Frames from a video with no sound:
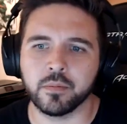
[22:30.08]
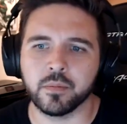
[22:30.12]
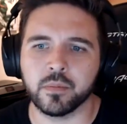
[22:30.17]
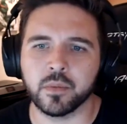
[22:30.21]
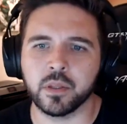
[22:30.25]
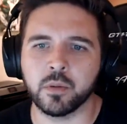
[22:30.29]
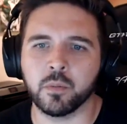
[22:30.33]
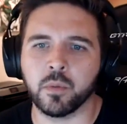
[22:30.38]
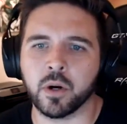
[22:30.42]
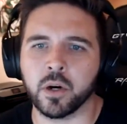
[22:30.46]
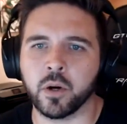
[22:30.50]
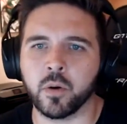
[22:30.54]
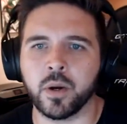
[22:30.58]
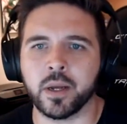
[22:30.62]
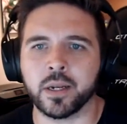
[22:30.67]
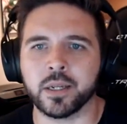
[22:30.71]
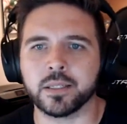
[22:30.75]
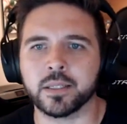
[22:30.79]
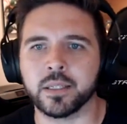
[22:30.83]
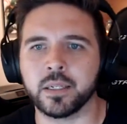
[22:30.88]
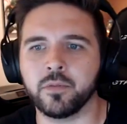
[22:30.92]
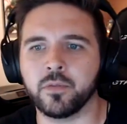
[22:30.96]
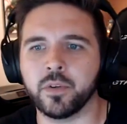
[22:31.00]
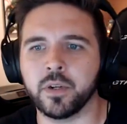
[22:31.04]
the Mario
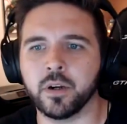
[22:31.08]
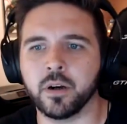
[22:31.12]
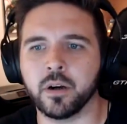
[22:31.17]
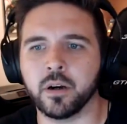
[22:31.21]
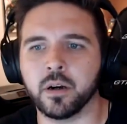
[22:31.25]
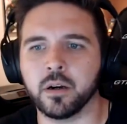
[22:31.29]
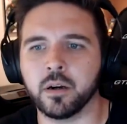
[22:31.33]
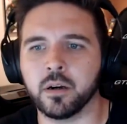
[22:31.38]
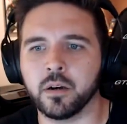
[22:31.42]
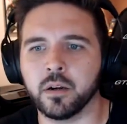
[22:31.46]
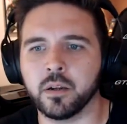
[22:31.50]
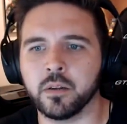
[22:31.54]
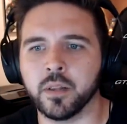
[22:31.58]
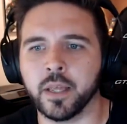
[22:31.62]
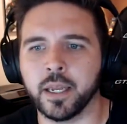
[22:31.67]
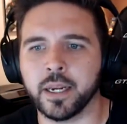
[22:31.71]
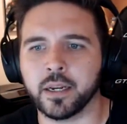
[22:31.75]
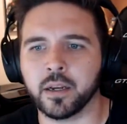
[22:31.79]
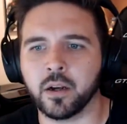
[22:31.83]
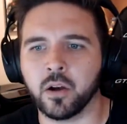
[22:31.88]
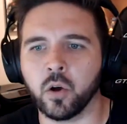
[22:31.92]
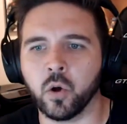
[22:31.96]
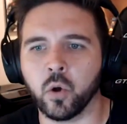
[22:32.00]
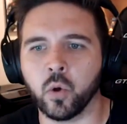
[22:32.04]
Odyssey VR like
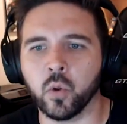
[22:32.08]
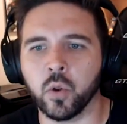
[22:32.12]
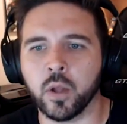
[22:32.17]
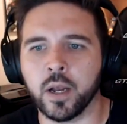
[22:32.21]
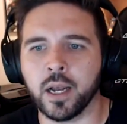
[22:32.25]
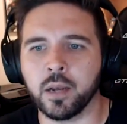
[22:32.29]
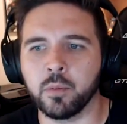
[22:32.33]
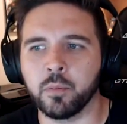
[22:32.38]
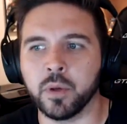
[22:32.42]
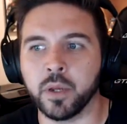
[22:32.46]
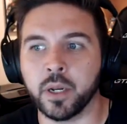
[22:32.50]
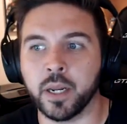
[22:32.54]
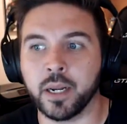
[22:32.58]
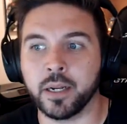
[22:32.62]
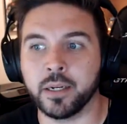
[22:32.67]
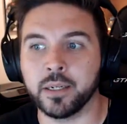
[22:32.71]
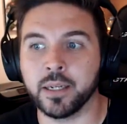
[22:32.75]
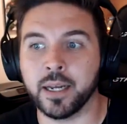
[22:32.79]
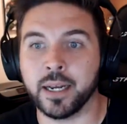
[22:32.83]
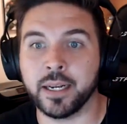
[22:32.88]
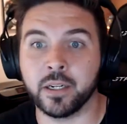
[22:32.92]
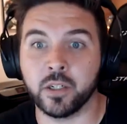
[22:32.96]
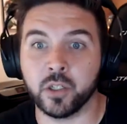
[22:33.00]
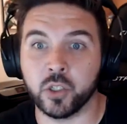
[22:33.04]
a whole lot, but
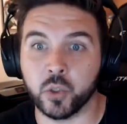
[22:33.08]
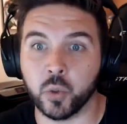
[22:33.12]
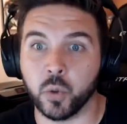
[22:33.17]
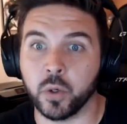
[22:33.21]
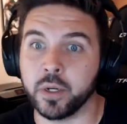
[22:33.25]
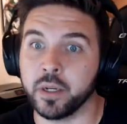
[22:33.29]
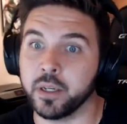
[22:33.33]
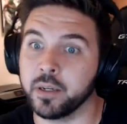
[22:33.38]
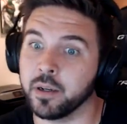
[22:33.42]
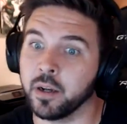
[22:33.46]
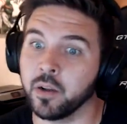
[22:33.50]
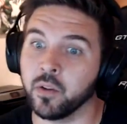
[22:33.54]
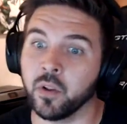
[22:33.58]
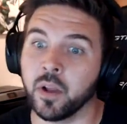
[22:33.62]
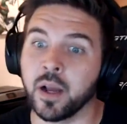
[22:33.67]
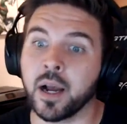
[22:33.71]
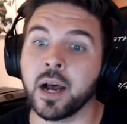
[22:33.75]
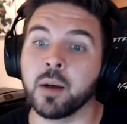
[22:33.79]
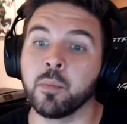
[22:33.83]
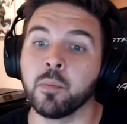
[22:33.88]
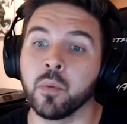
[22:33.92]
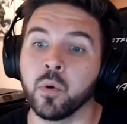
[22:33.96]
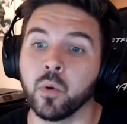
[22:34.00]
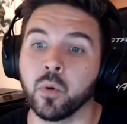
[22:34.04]
I enjoyed it a
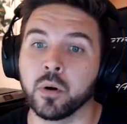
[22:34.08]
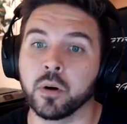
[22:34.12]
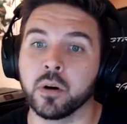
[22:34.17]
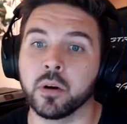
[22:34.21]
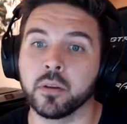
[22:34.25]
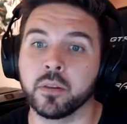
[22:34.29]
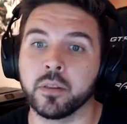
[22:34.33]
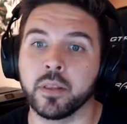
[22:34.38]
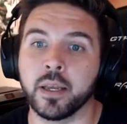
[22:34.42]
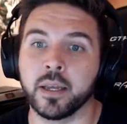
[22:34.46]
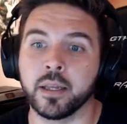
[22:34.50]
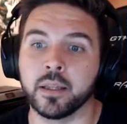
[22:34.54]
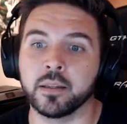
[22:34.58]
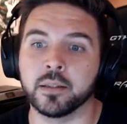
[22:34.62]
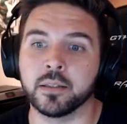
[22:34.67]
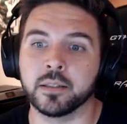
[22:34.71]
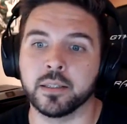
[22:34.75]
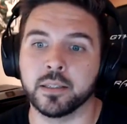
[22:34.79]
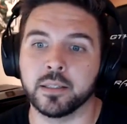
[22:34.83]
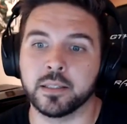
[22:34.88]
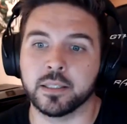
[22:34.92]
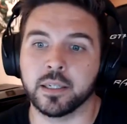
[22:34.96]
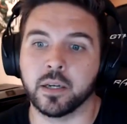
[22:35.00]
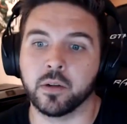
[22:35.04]
lot more than
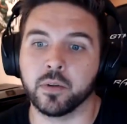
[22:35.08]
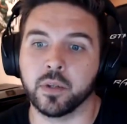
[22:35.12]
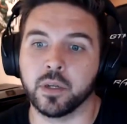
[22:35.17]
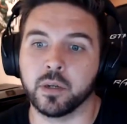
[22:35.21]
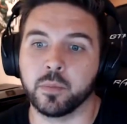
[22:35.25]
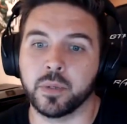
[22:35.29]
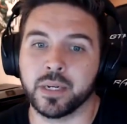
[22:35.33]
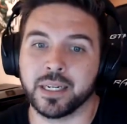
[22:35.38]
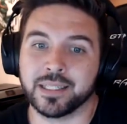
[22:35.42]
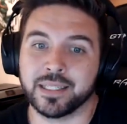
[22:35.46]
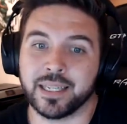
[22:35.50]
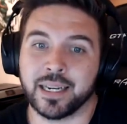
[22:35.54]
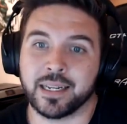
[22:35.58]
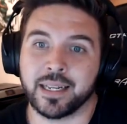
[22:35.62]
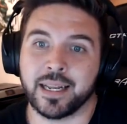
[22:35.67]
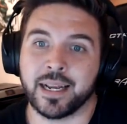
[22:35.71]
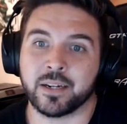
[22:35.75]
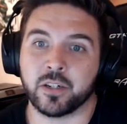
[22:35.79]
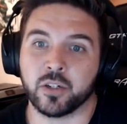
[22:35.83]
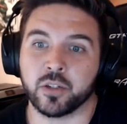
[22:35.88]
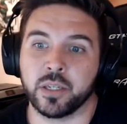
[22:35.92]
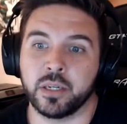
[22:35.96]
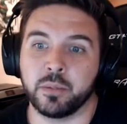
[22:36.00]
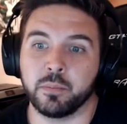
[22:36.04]
Zelda because I could
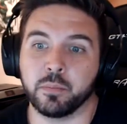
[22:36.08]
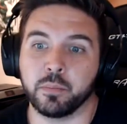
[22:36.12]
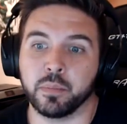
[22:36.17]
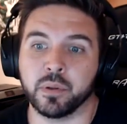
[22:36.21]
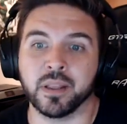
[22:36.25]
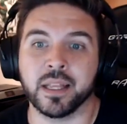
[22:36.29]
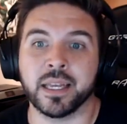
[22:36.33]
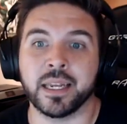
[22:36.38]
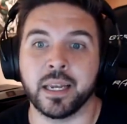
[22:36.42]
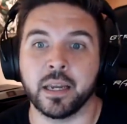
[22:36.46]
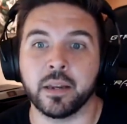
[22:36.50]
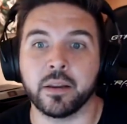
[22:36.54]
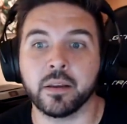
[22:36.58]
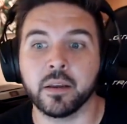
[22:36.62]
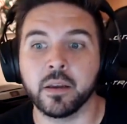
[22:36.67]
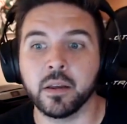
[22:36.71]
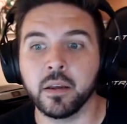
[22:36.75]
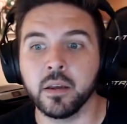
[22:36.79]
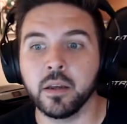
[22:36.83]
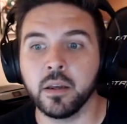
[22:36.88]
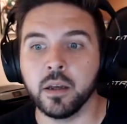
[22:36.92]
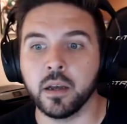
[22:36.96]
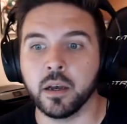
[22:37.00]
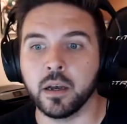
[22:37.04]
actually play it
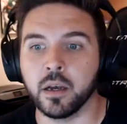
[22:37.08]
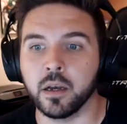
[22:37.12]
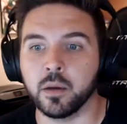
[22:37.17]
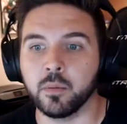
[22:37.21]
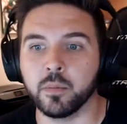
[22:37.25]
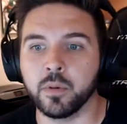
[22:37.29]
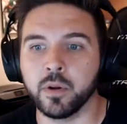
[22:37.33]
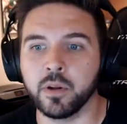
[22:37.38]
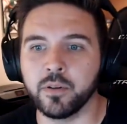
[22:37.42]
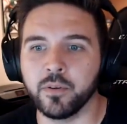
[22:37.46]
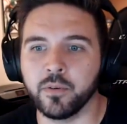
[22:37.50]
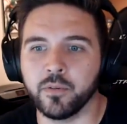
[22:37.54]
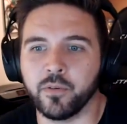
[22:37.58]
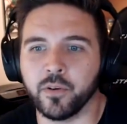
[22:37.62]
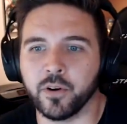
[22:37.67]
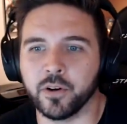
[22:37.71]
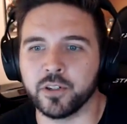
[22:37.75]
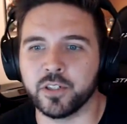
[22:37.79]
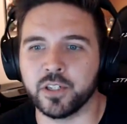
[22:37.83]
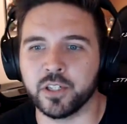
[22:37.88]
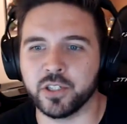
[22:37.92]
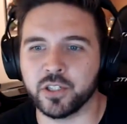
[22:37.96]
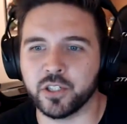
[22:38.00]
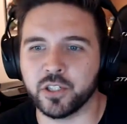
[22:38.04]

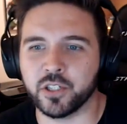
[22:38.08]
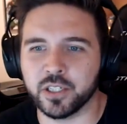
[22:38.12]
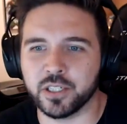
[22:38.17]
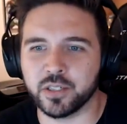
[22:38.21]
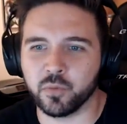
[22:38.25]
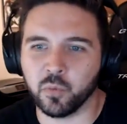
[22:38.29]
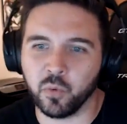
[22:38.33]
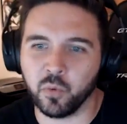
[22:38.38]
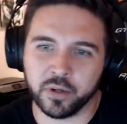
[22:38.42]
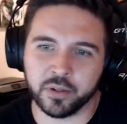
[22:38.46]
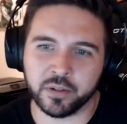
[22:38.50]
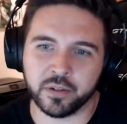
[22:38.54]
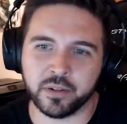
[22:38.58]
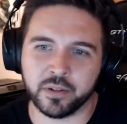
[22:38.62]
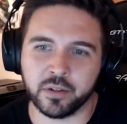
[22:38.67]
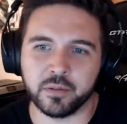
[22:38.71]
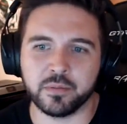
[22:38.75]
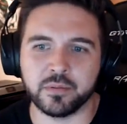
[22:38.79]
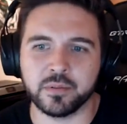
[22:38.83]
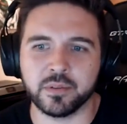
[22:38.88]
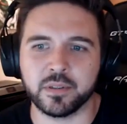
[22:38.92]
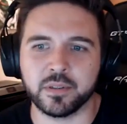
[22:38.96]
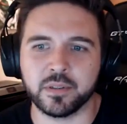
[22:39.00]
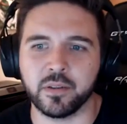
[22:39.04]
versus just wanting
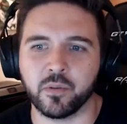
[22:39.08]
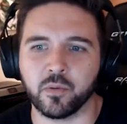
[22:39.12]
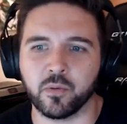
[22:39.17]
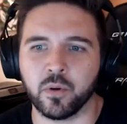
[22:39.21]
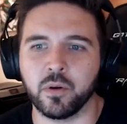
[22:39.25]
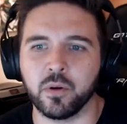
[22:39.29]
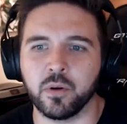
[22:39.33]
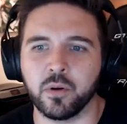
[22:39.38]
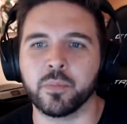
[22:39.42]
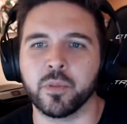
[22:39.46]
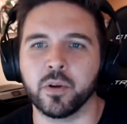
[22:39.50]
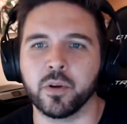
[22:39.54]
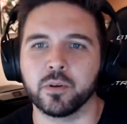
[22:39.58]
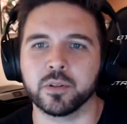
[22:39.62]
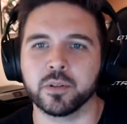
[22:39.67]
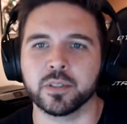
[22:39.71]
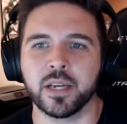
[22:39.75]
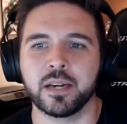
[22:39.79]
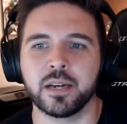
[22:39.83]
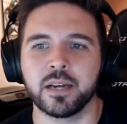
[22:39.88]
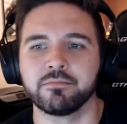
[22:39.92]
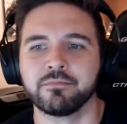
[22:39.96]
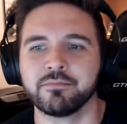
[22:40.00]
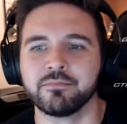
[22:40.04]
to throw up the whole
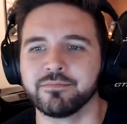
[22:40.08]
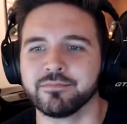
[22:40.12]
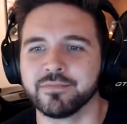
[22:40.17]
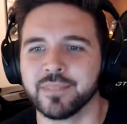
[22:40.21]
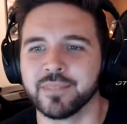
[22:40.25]
time.